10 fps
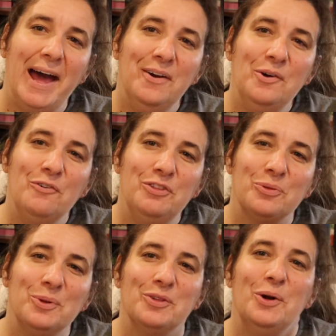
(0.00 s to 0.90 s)
don't know if
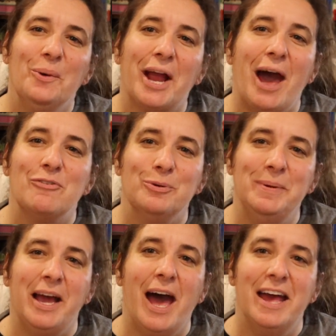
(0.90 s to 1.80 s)
this one's going to work out for
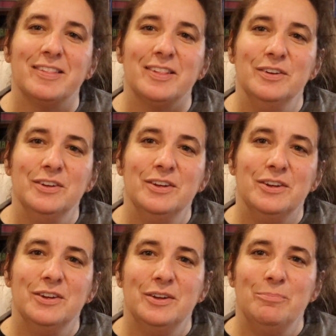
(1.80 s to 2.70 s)
me, guys.
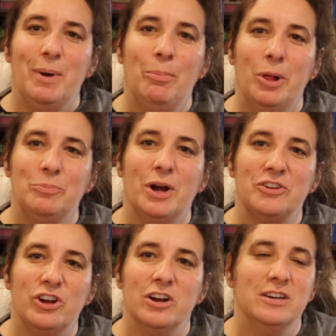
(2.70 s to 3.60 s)
My blood
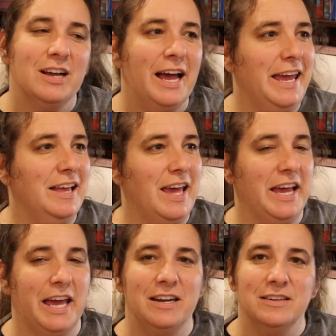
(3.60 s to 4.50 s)
pressure. I can't
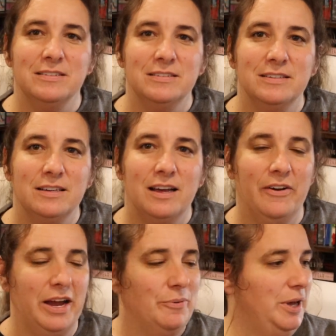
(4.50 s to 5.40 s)
take it. All
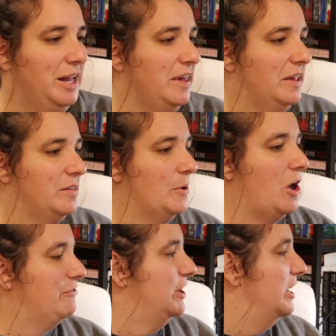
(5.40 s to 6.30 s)
right, we got to take a sip of
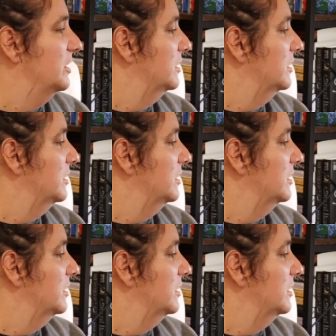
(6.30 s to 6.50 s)
coffee.